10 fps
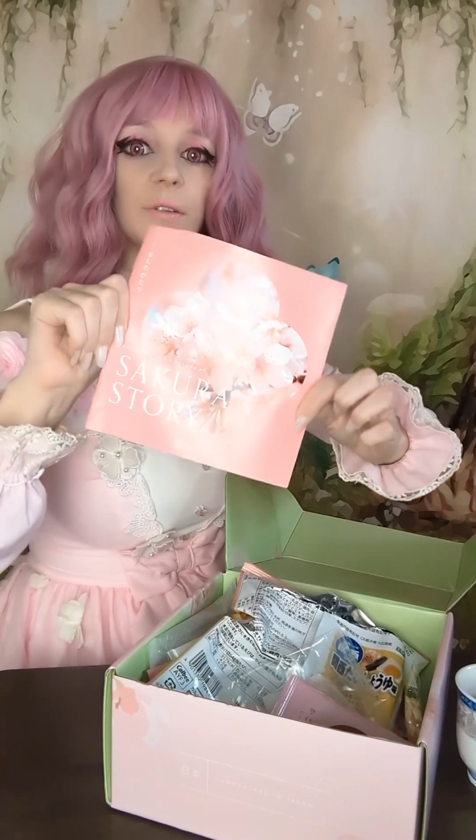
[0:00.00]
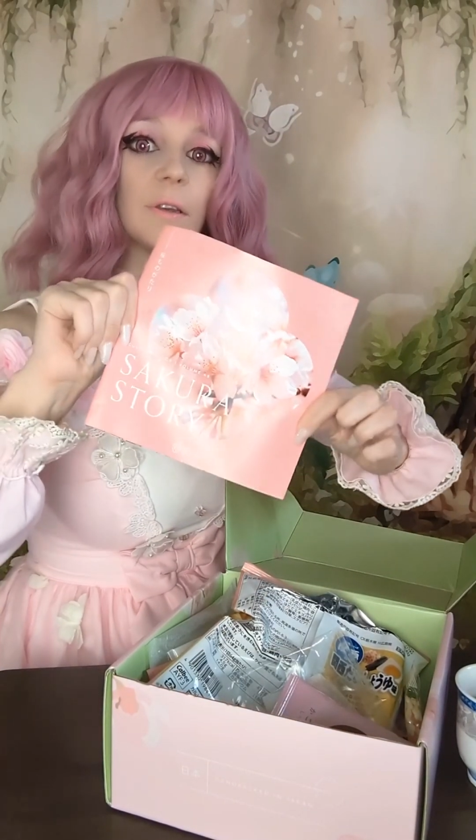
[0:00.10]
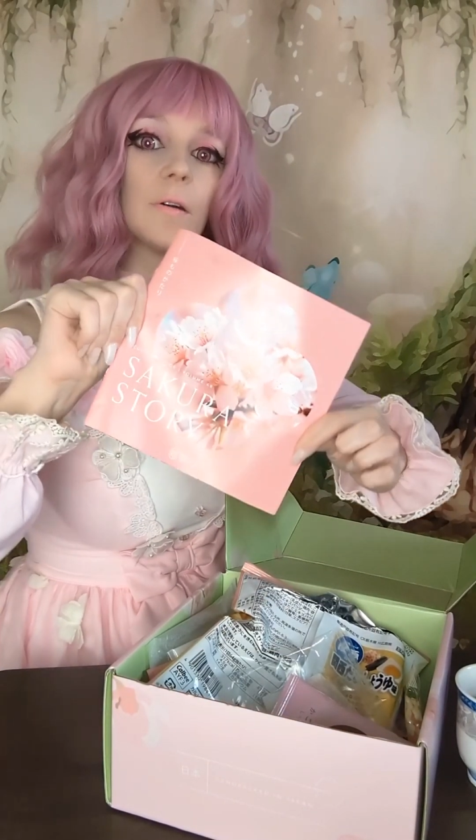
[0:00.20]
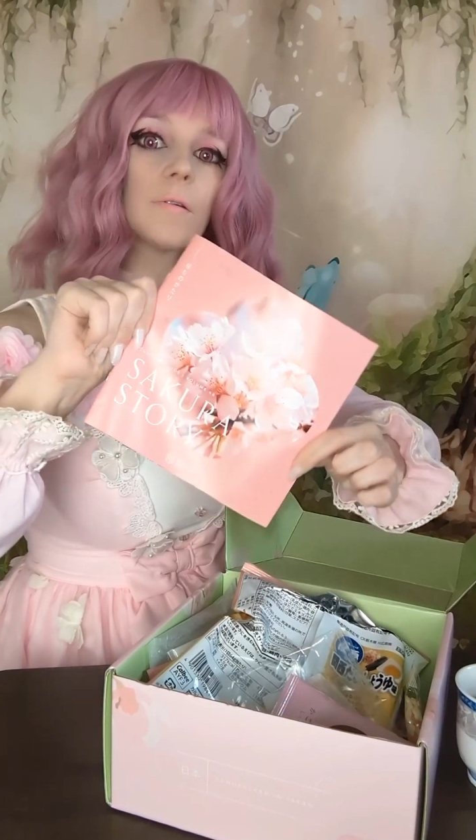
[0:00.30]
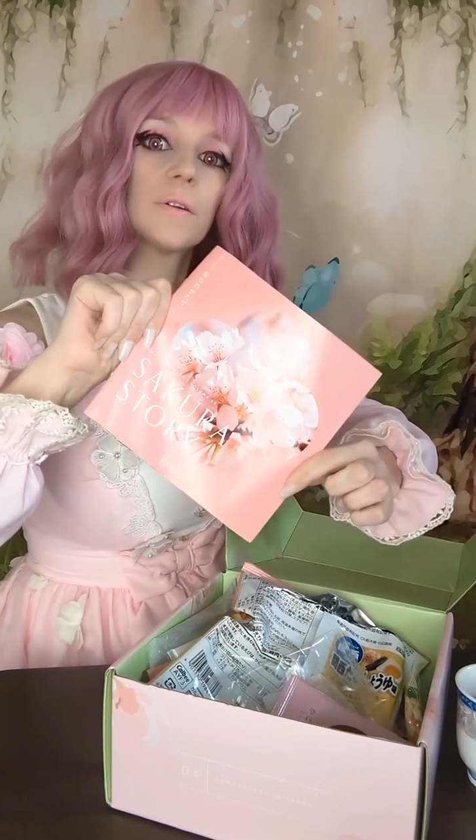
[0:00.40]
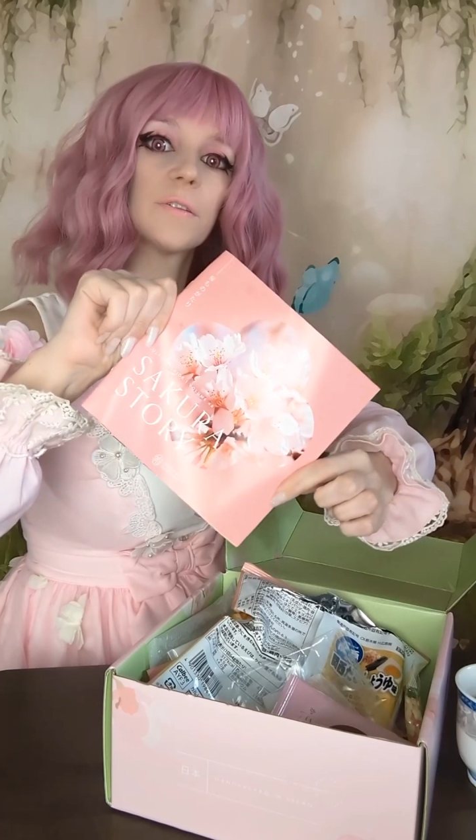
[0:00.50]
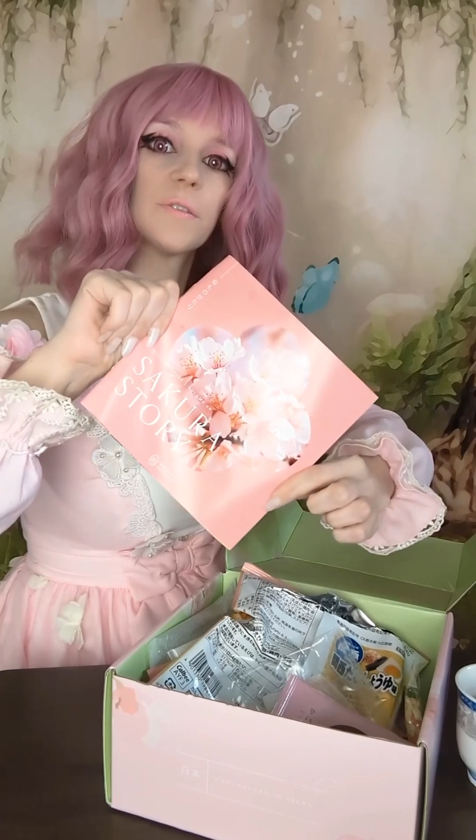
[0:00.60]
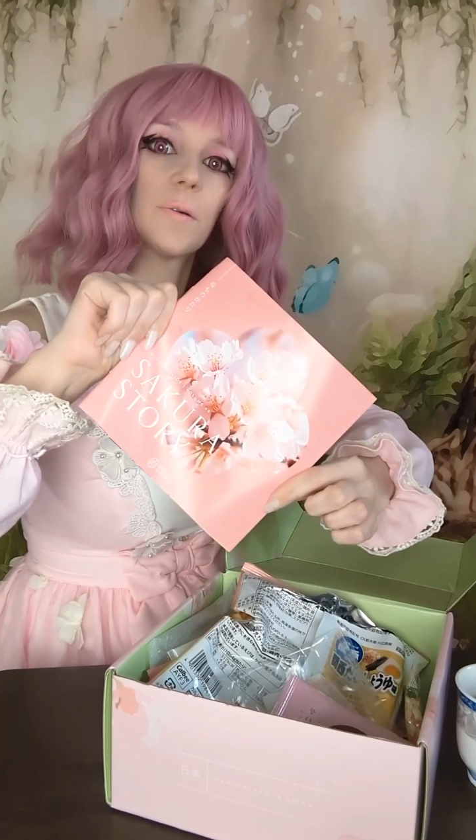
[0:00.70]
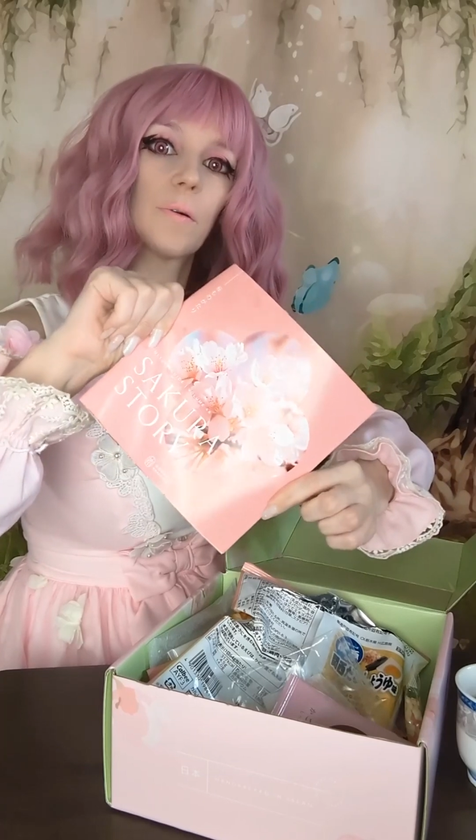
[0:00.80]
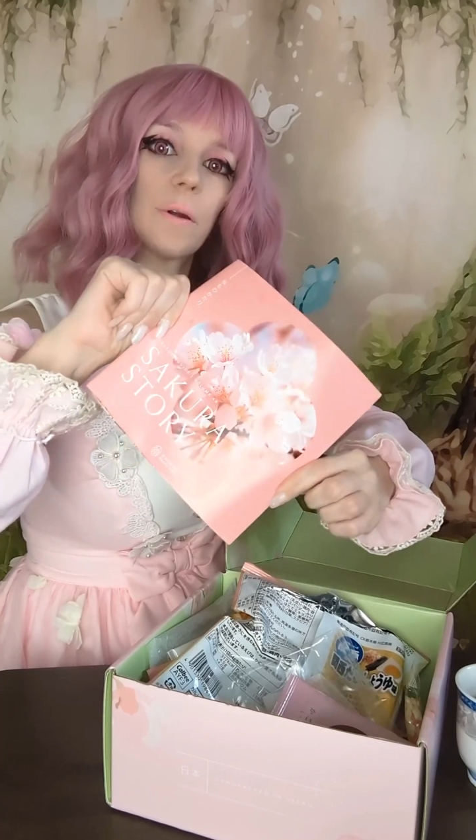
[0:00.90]
Sakura
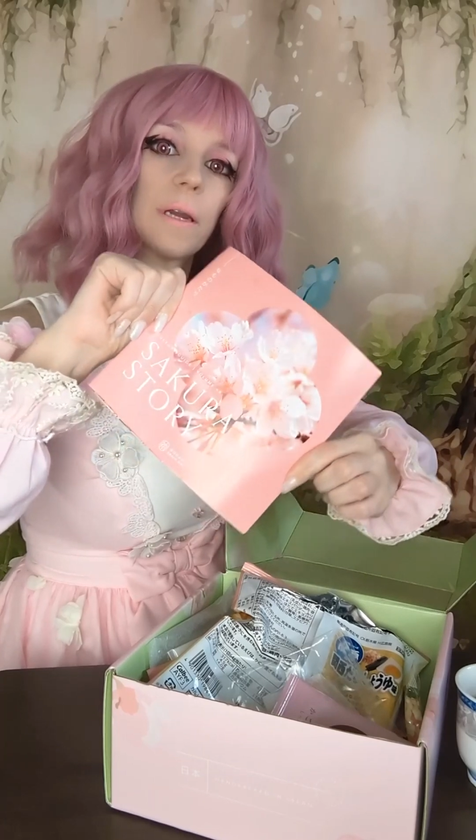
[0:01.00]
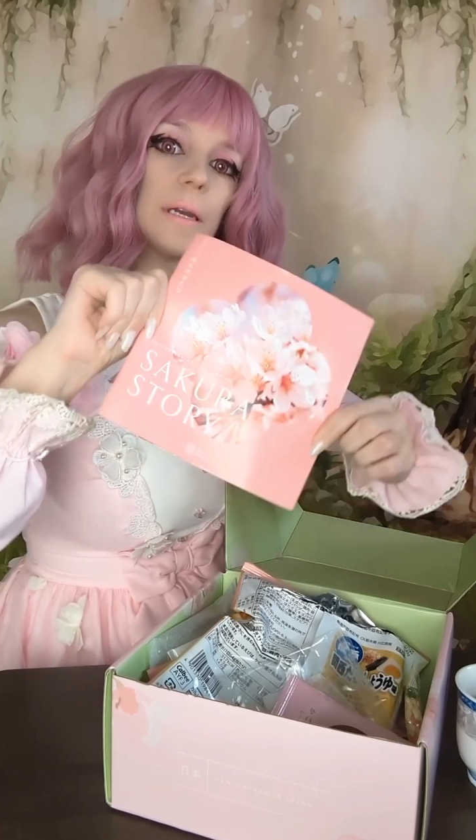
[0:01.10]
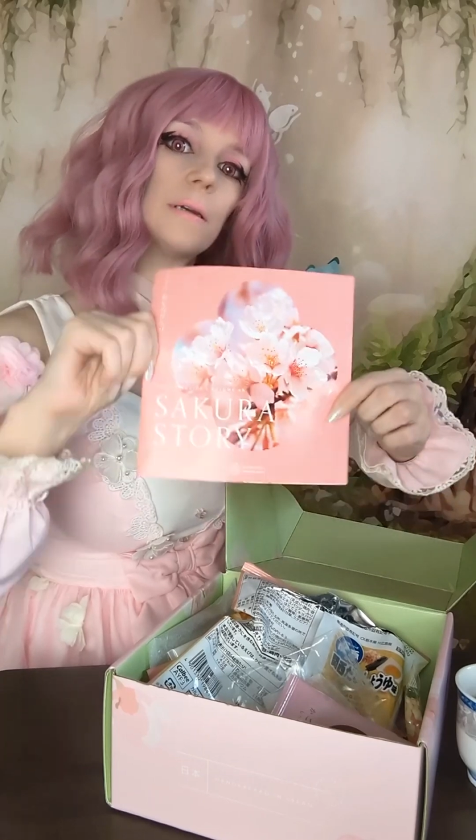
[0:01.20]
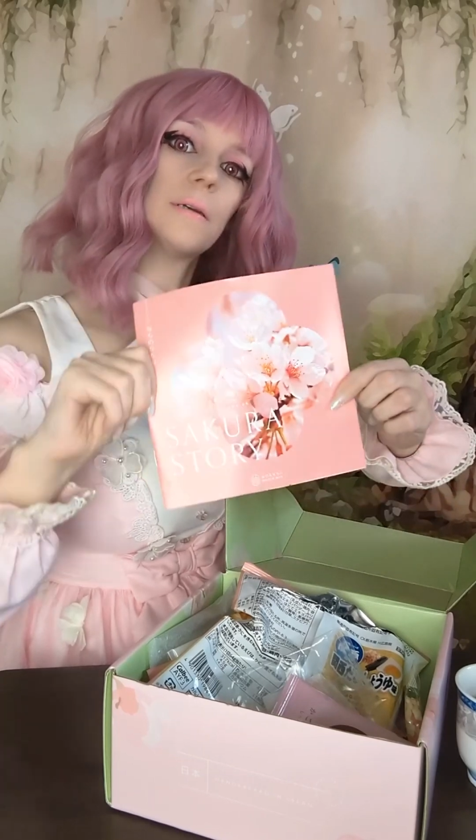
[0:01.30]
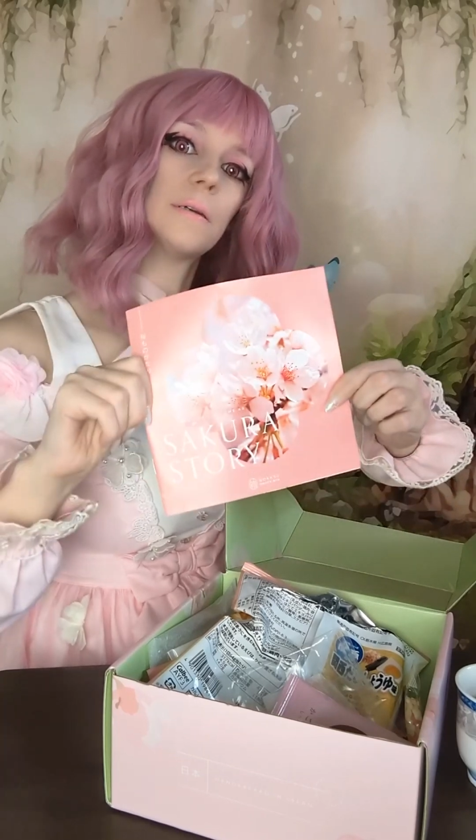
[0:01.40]
Story,